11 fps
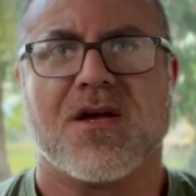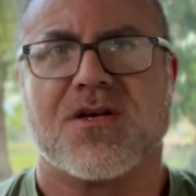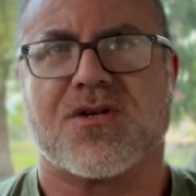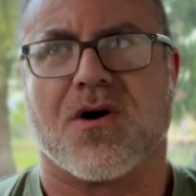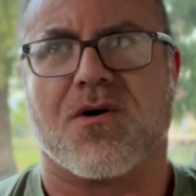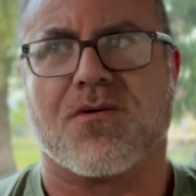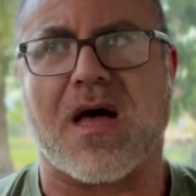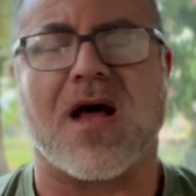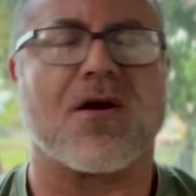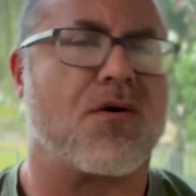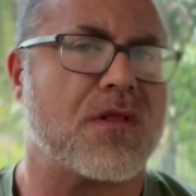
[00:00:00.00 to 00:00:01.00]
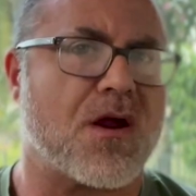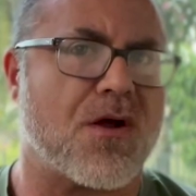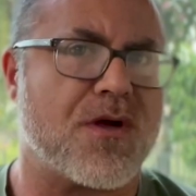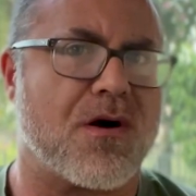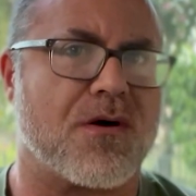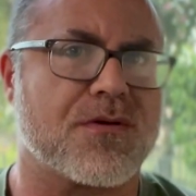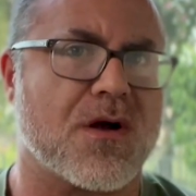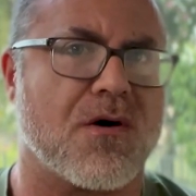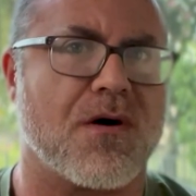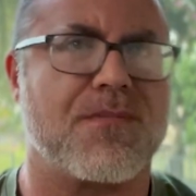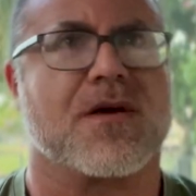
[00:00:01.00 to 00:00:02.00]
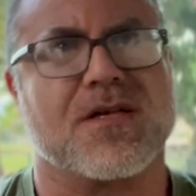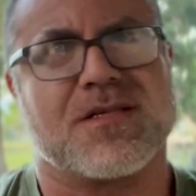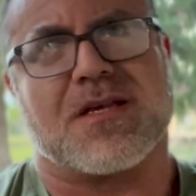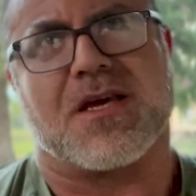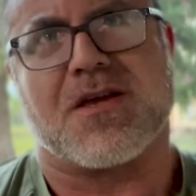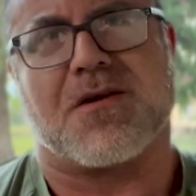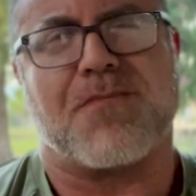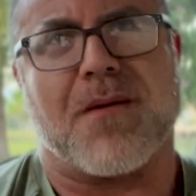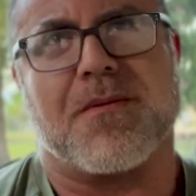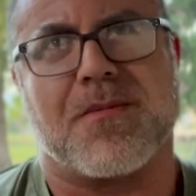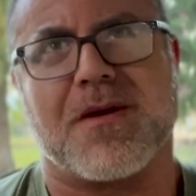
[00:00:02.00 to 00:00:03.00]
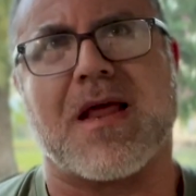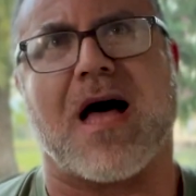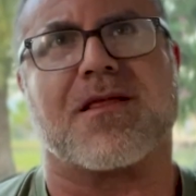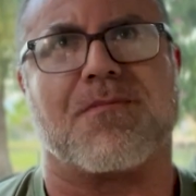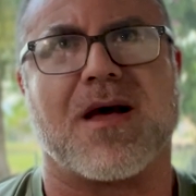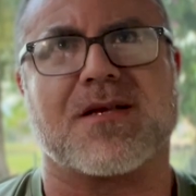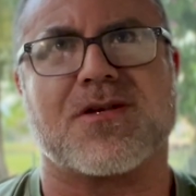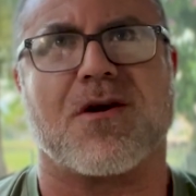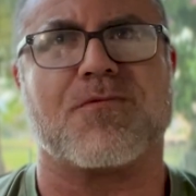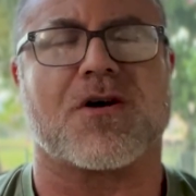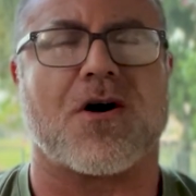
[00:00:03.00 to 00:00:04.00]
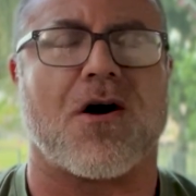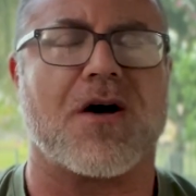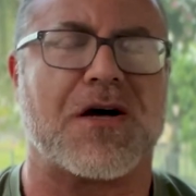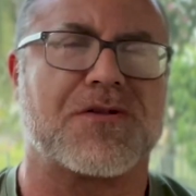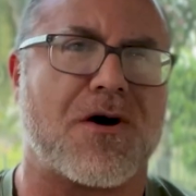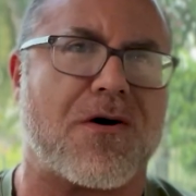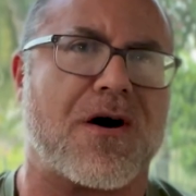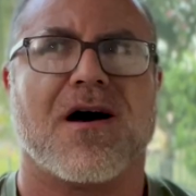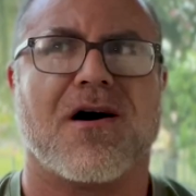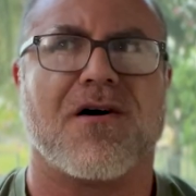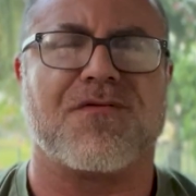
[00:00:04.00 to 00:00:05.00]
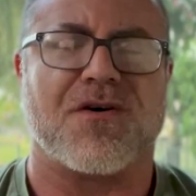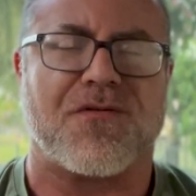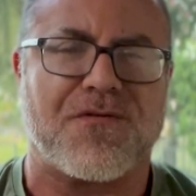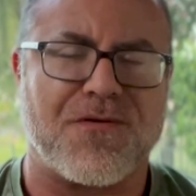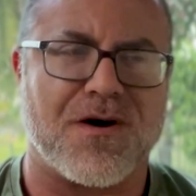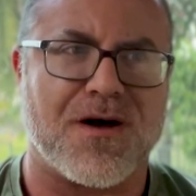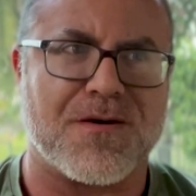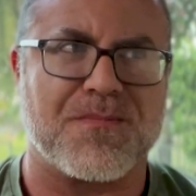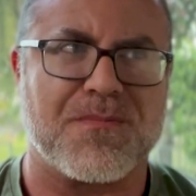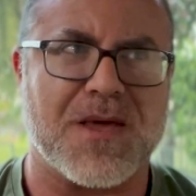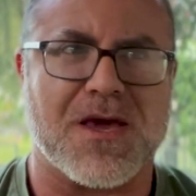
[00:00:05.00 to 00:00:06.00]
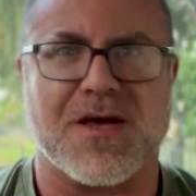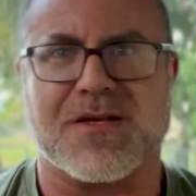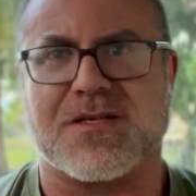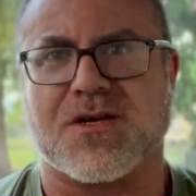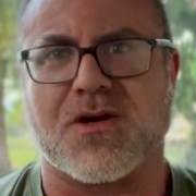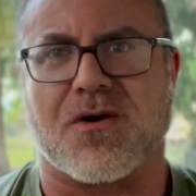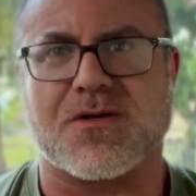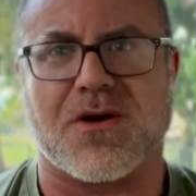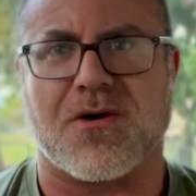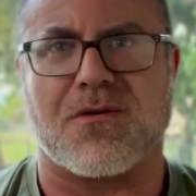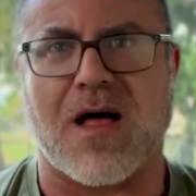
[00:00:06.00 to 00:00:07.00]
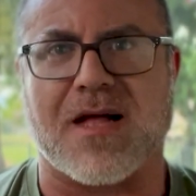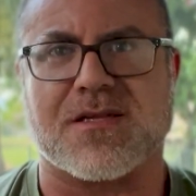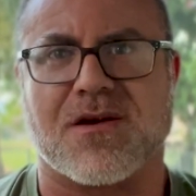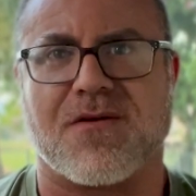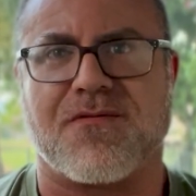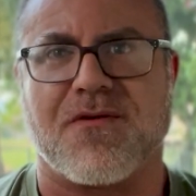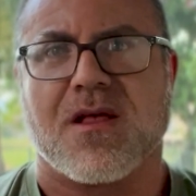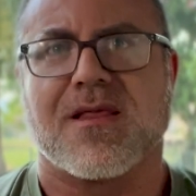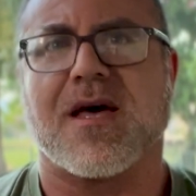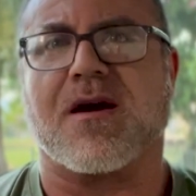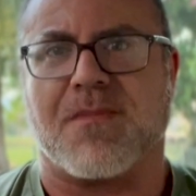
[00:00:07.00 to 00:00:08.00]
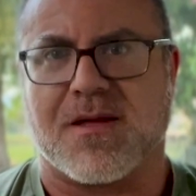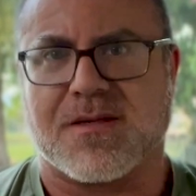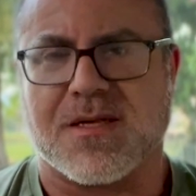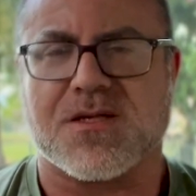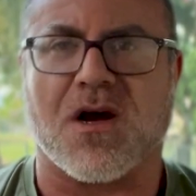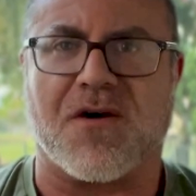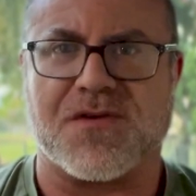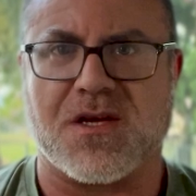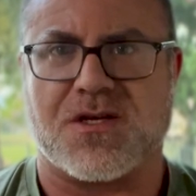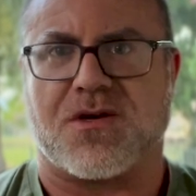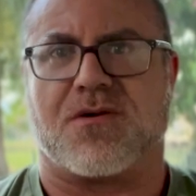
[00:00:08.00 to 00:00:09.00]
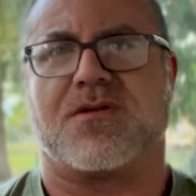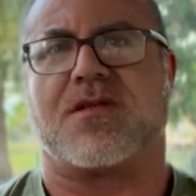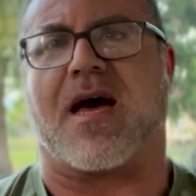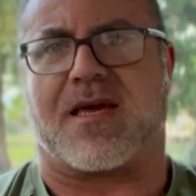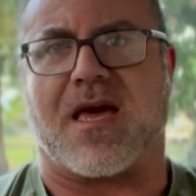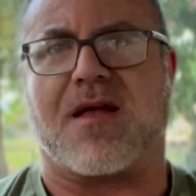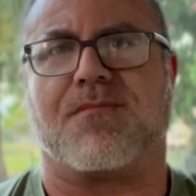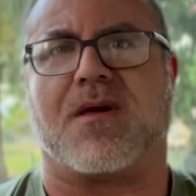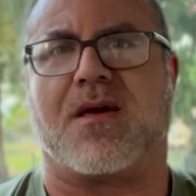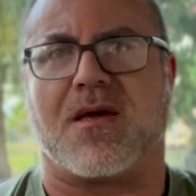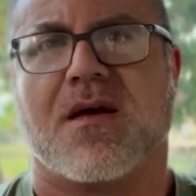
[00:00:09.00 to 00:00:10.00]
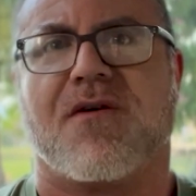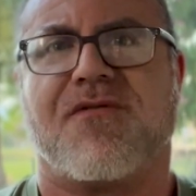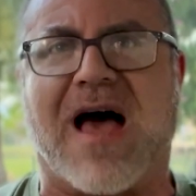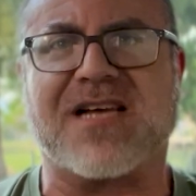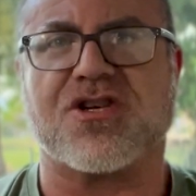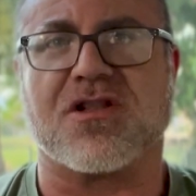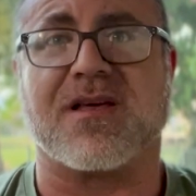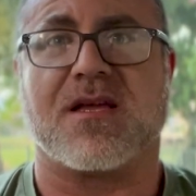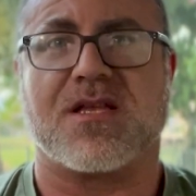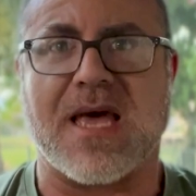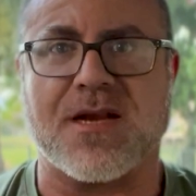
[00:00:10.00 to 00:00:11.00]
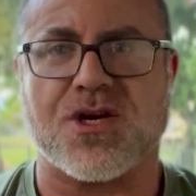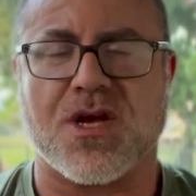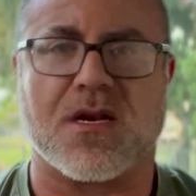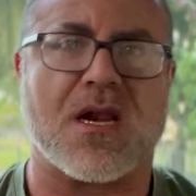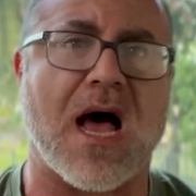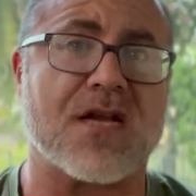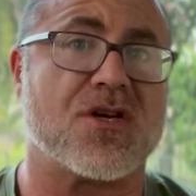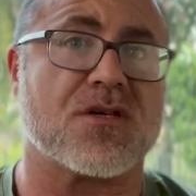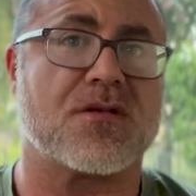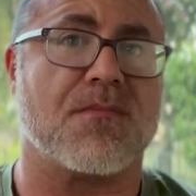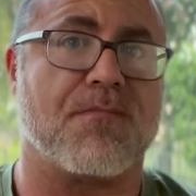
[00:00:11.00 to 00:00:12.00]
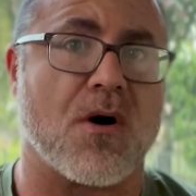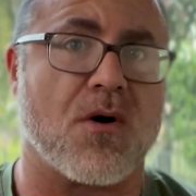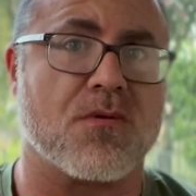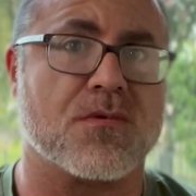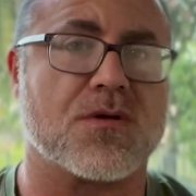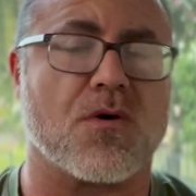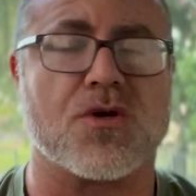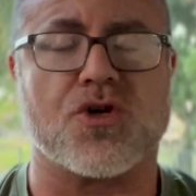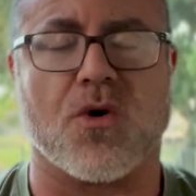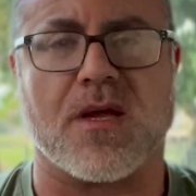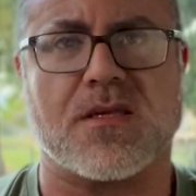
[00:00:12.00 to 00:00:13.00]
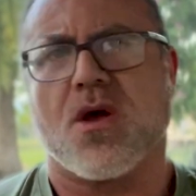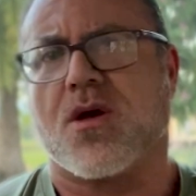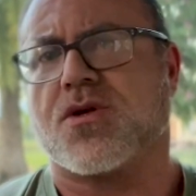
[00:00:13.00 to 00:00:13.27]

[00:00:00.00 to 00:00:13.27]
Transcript: So not only are there LDOA, because it's probably not the best term to call LDOA of the foot, because there's also lots of ligaments and soft tissues that can be fascially tensioned, not just bones or joints.